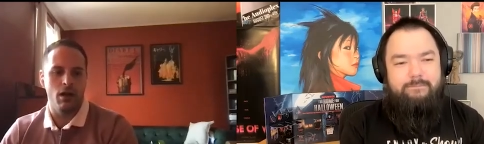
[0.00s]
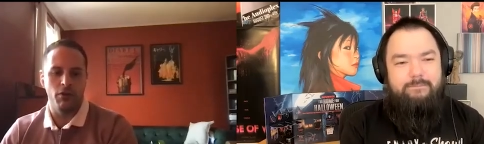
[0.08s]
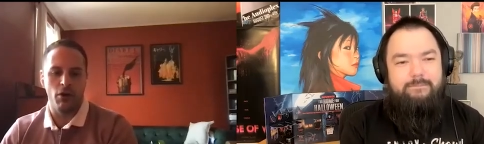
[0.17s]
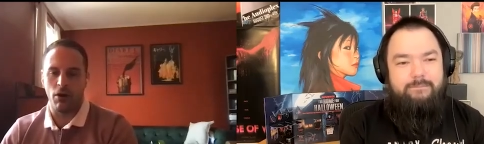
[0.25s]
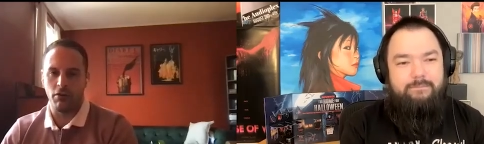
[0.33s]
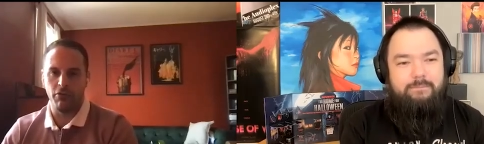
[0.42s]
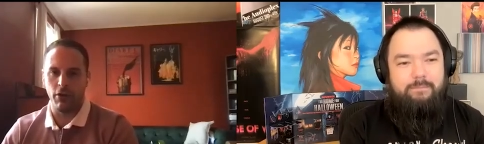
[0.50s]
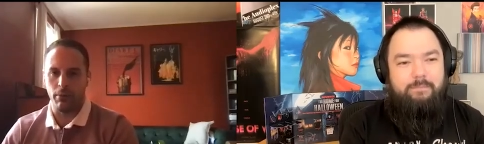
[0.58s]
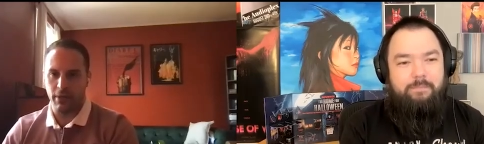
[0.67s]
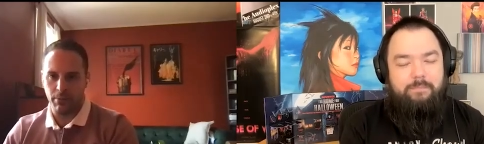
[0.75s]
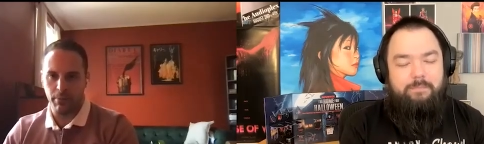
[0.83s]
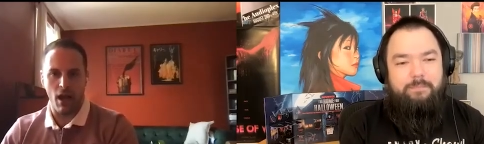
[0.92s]
Speaker 1: of a horror
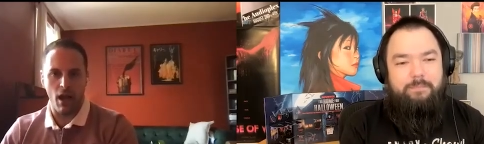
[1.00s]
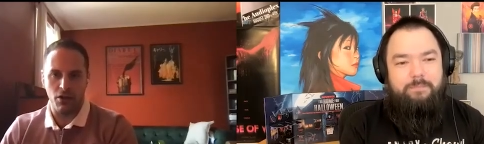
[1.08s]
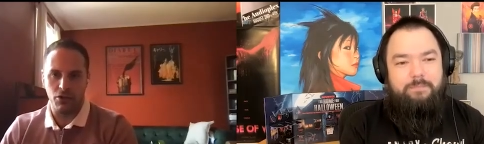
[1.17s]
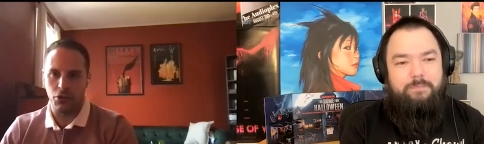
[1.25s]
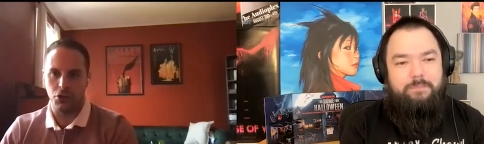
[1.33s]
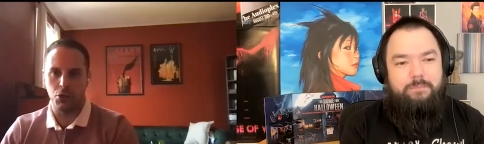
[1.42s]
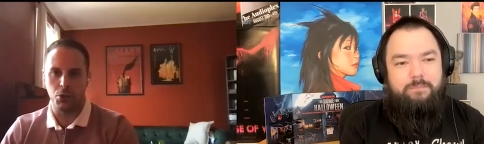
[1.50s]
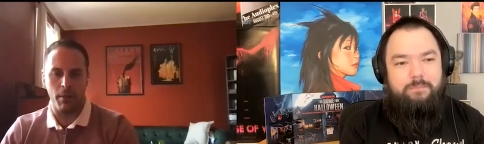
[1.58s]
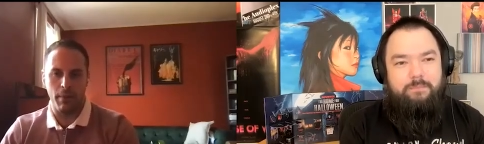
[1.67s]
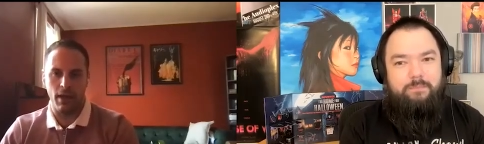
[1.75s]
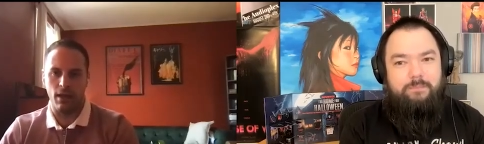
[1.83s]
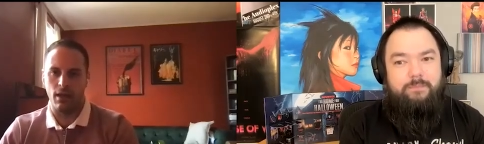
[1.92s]
film is beyond just
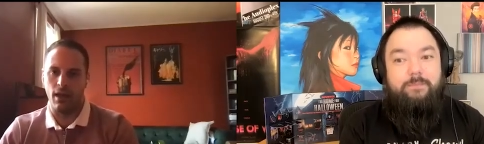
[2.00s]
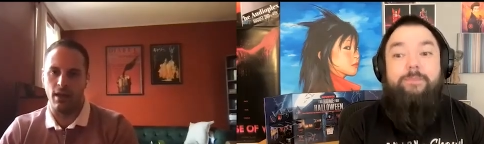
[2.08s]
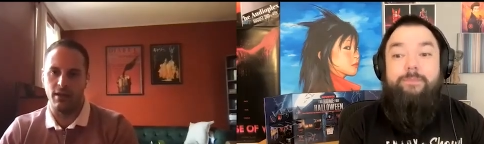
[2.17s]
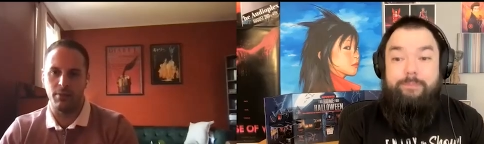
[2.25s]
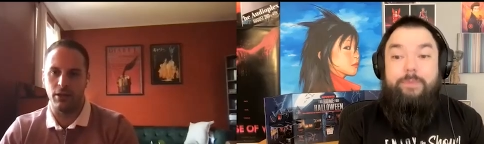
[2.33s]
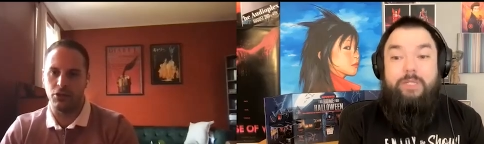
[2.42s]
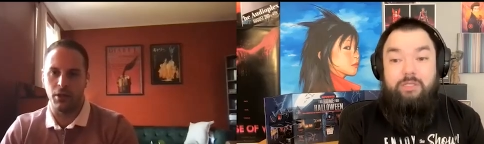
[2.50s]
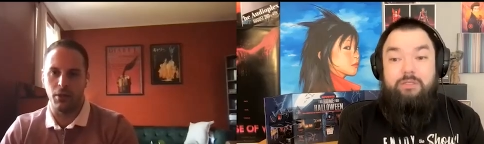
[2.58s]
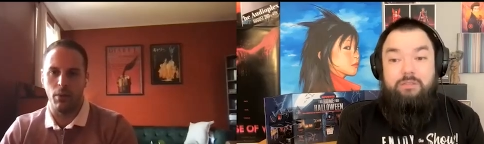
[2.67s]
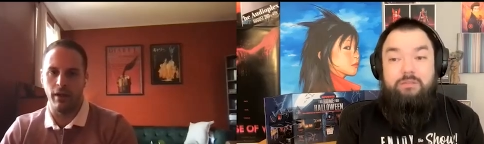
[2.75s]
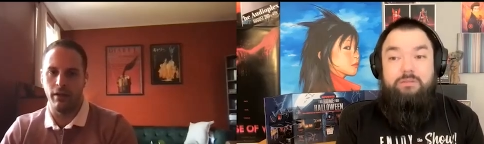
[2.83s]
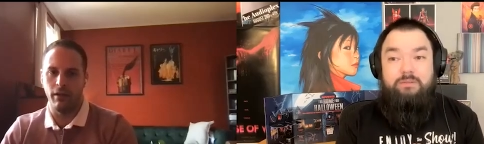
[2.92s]
streaming, especially
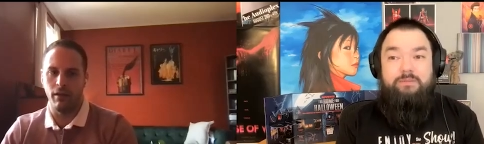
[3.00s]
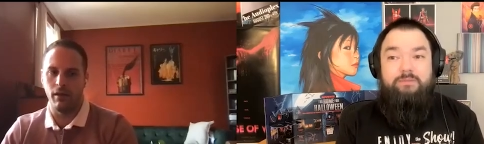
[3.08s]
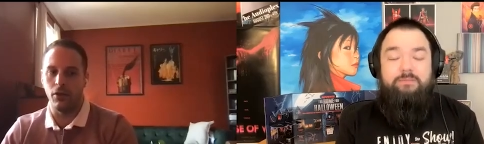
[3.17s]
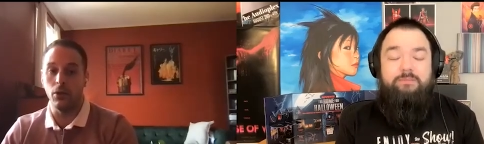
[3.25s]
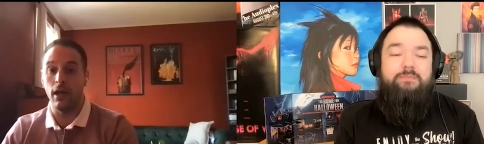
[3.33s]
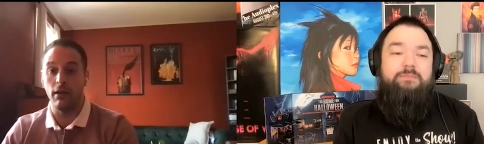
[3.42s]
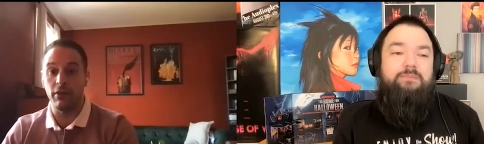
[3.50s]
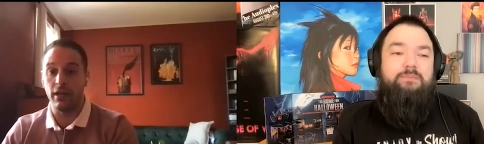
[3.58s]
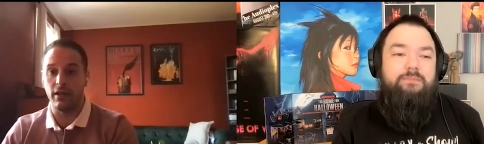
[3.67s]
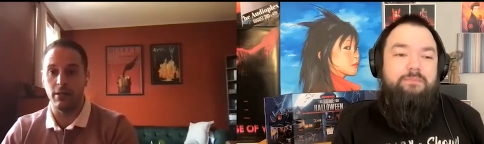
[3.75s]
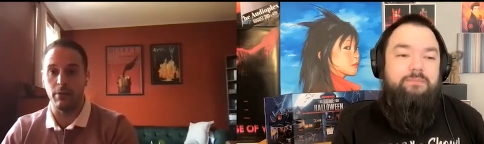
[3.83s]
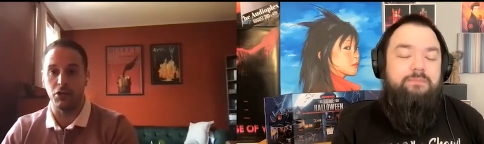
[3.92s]
when you love
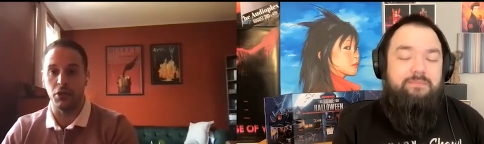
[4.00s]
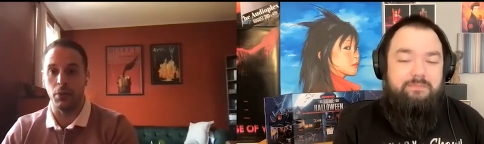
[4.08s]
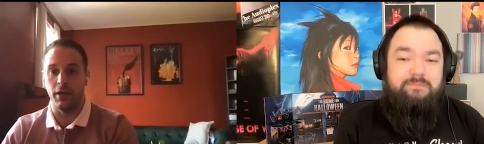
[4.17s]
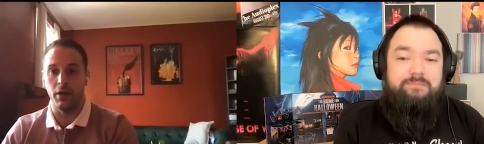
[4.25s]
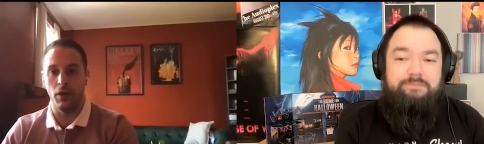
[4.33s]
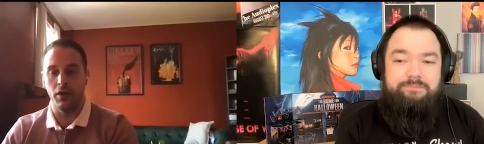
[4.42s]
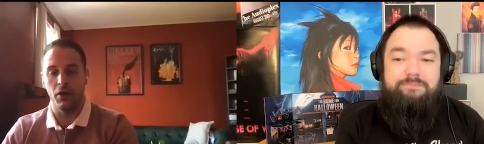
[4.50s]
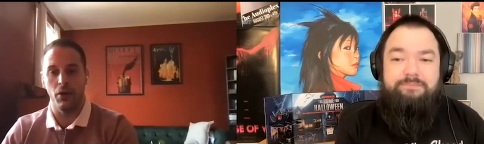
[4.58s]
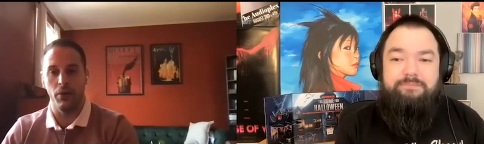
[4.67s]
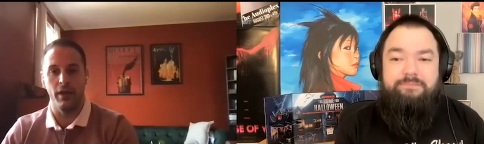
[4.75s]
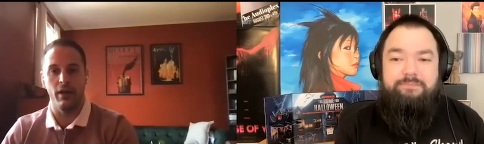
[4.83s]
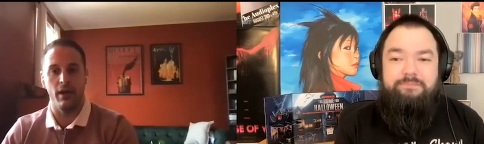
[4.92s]
it, especially when you want to
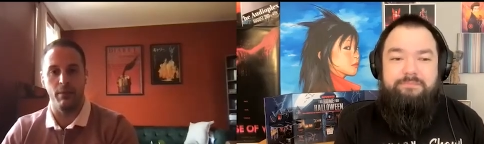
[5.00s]
own it.